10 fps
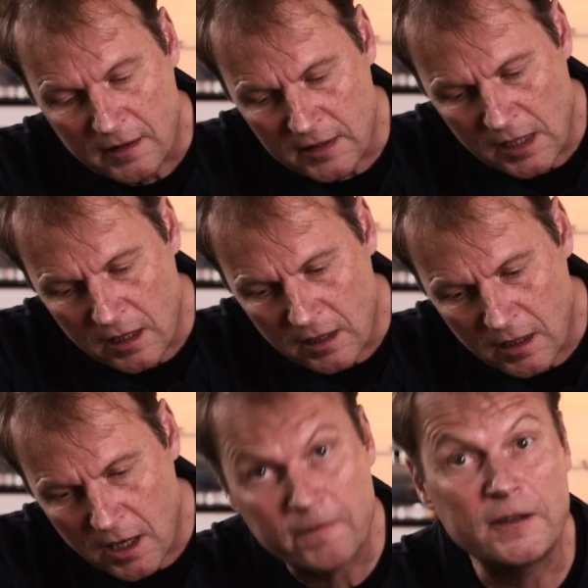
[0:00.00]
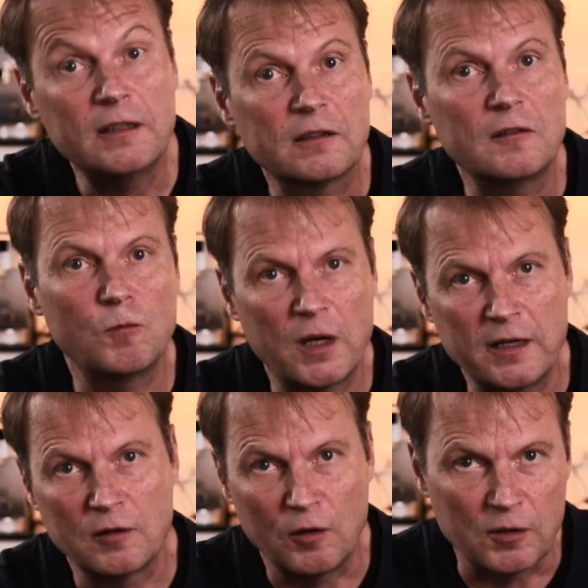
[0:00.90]
The Uffington
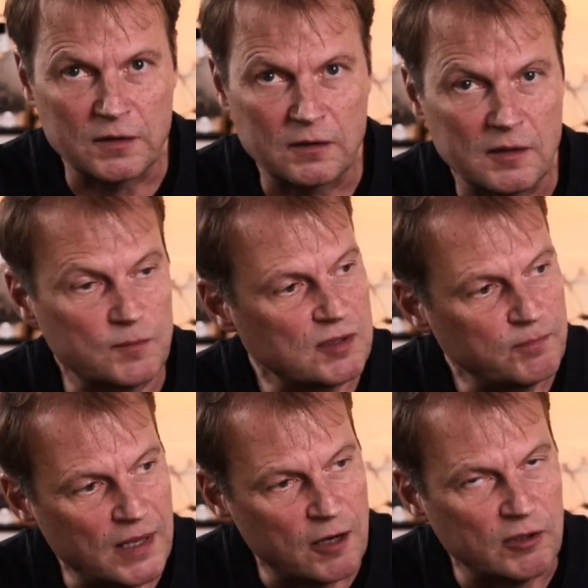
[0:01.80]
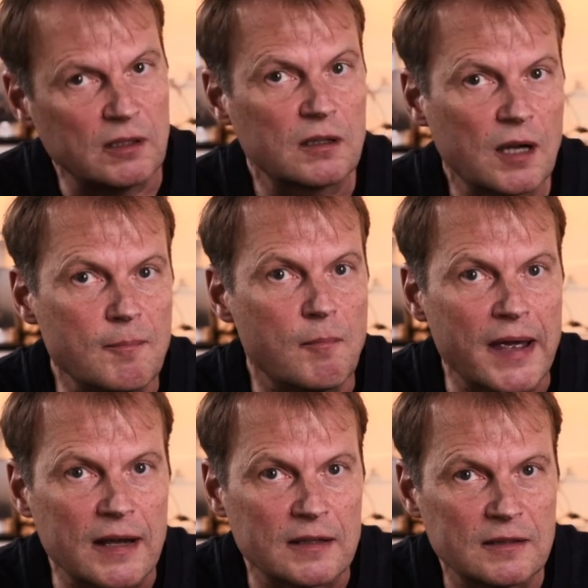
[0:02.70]
White Horse is preparing a
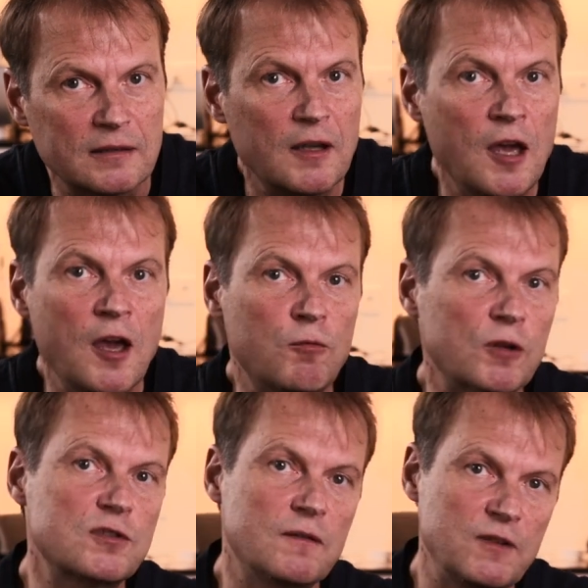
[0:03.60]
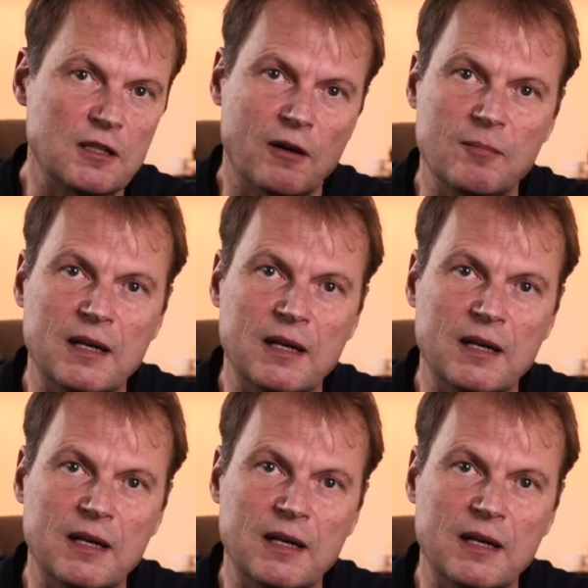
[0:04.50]
comeback. Watch the video I